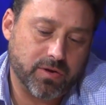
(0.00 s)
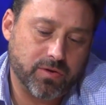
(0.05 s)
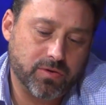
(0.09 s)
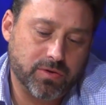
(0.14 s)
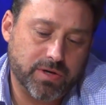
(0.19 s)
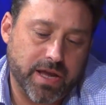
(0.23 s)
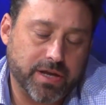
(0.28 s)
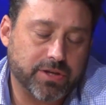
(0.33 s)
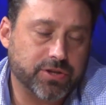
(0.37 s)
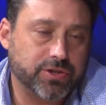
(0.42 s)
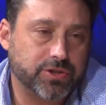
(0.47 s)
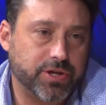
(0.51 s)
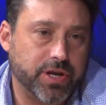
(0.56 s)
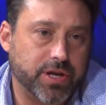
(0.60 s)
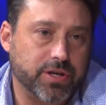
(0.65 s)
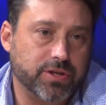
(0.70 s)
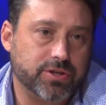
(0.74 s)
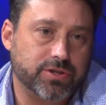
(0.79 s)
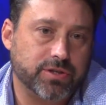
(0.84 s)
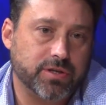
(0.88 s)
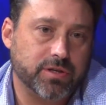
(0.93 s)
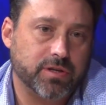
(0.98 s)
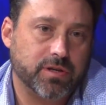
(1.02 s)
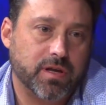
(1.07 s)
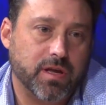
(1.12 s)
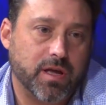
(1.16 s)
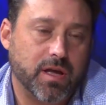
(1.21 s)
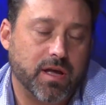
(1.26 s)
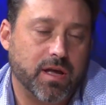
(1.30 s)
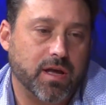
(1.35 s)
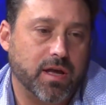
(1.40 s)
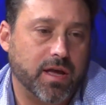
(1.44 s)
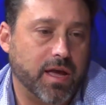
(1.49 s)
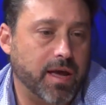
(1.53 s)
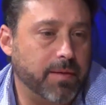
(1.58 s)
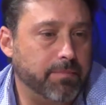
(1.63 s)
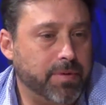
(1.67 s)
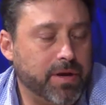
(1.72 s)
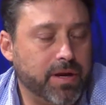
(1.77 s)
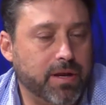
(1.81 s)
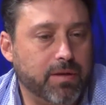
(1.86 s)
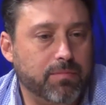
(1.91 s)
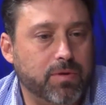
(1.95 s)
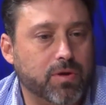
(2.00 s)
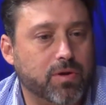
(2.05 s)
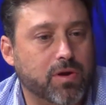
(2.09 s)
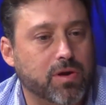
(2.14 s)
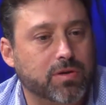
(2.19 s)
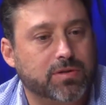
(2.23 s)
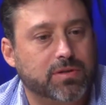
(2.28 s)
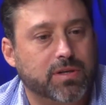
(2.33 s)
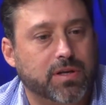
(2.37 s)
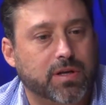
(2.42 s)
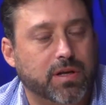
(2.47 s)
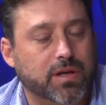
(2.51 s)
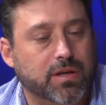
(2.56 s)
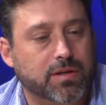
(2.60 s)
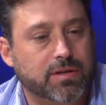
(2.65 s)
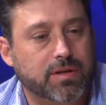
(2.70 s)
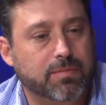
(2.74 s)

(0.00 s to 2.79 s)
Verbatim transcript: good exchange uh, happening because the,